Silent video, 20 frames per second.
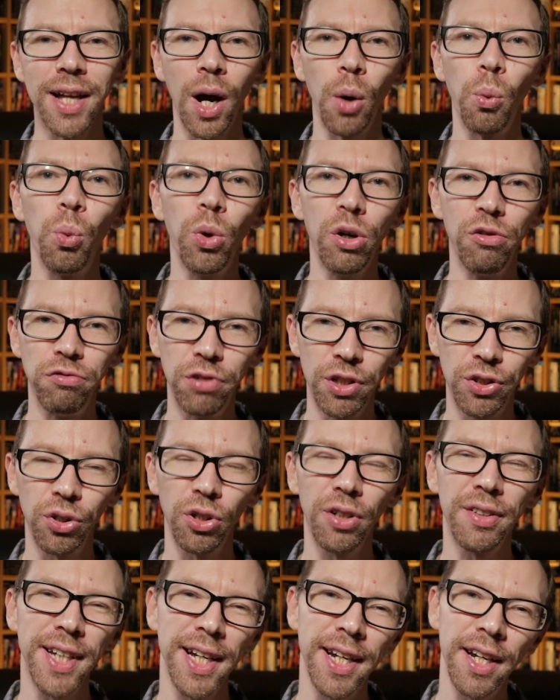that would
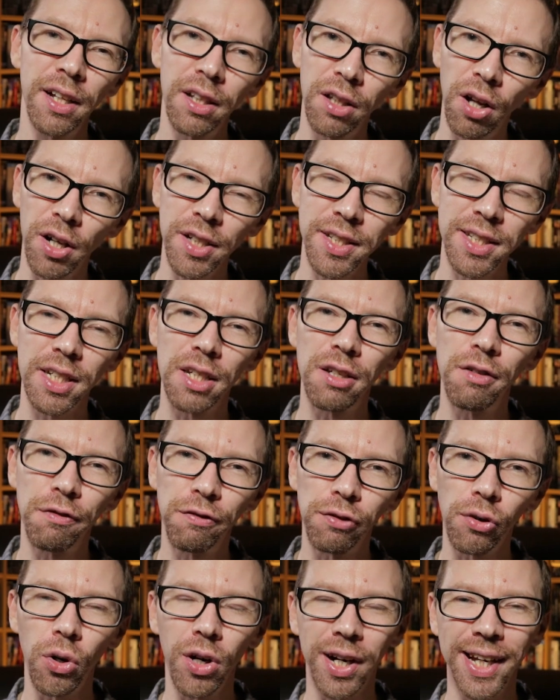result in a lossy
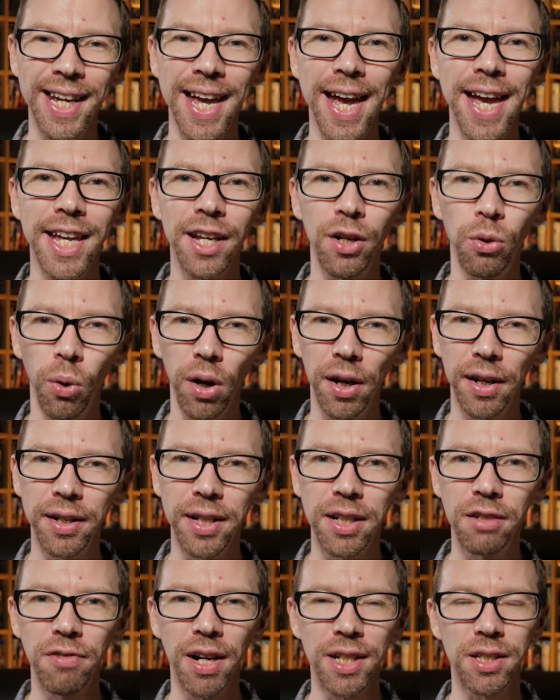4K
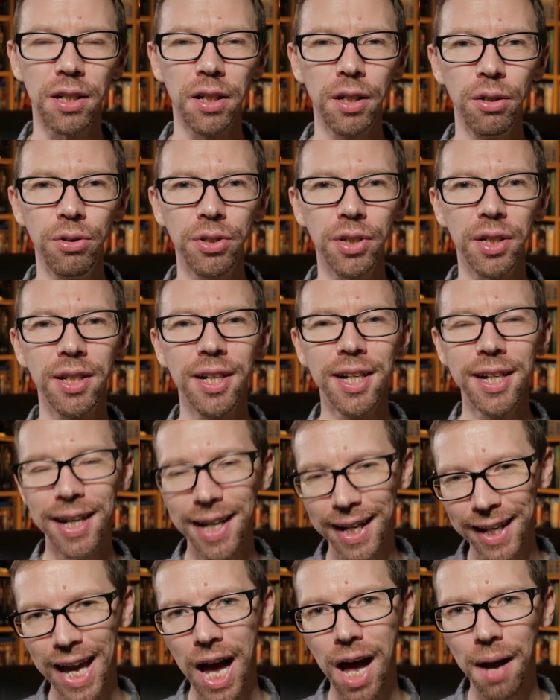quality resolution.
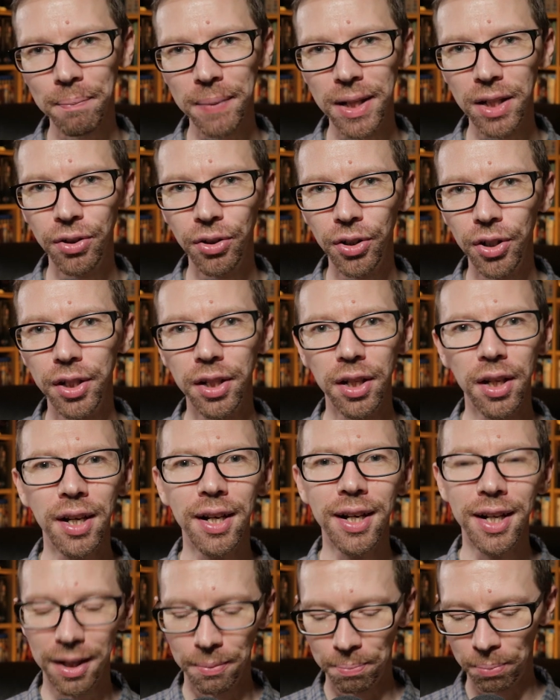It can be done,
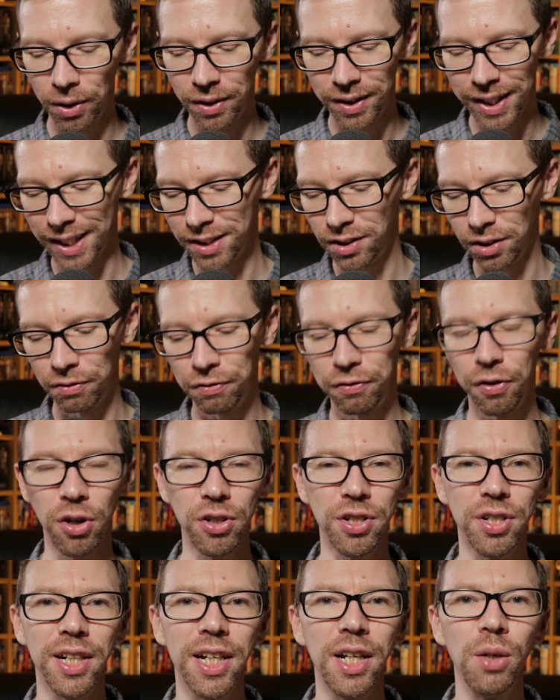but that's
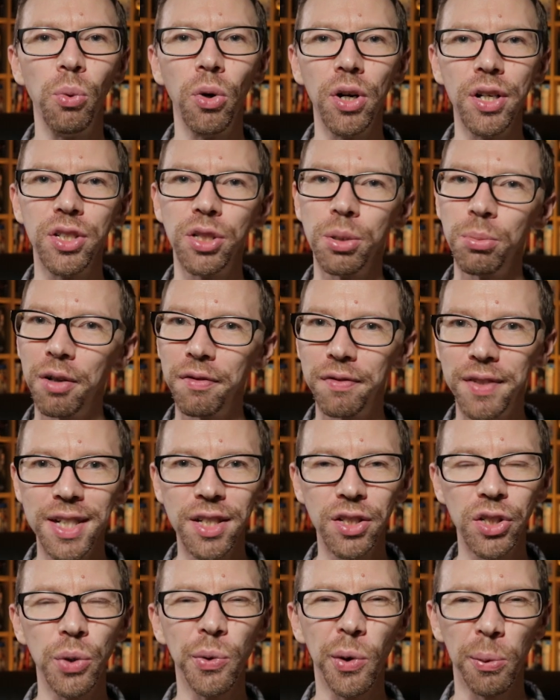unfortunately why some of
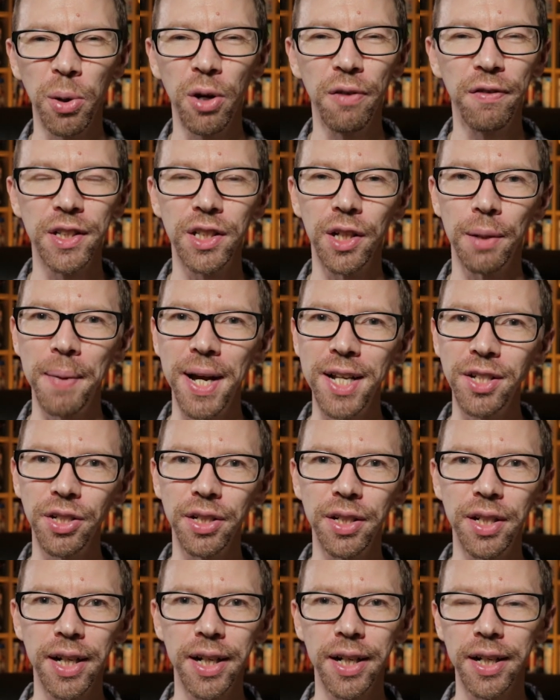these newer movies I
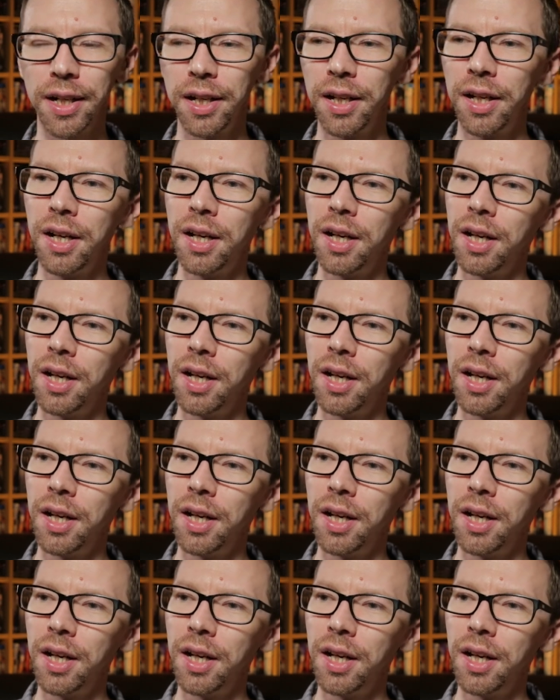mentioned here